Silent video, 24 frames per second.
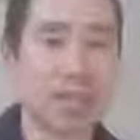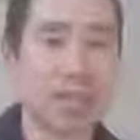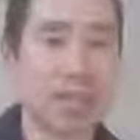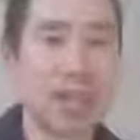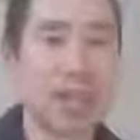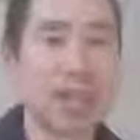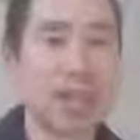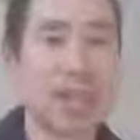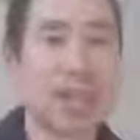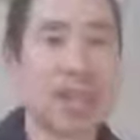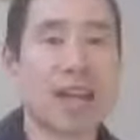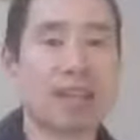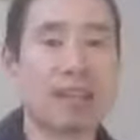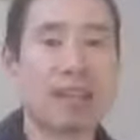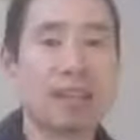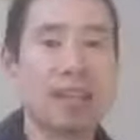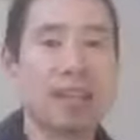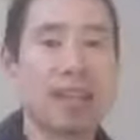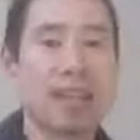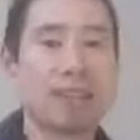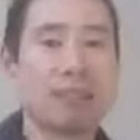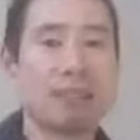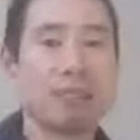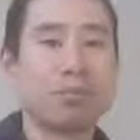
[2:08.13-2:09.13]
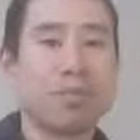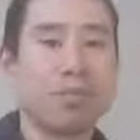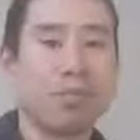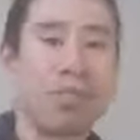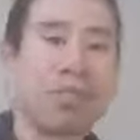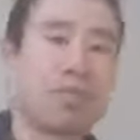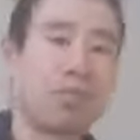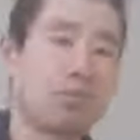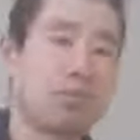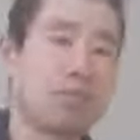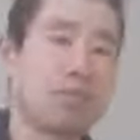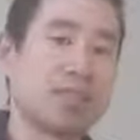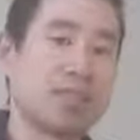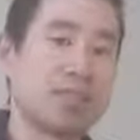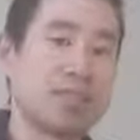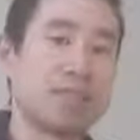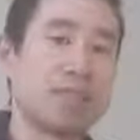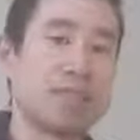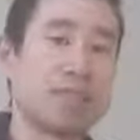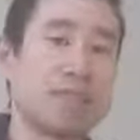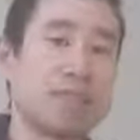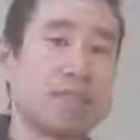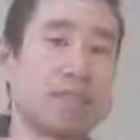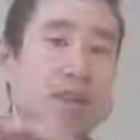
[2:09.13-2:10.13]
and that will help decrease the
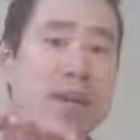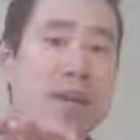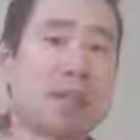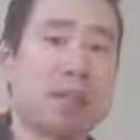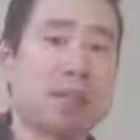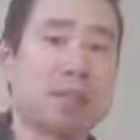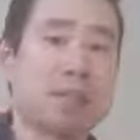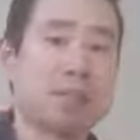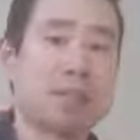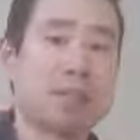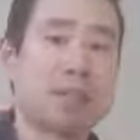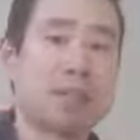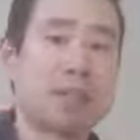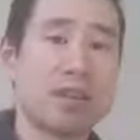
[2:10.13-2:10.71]
inflammation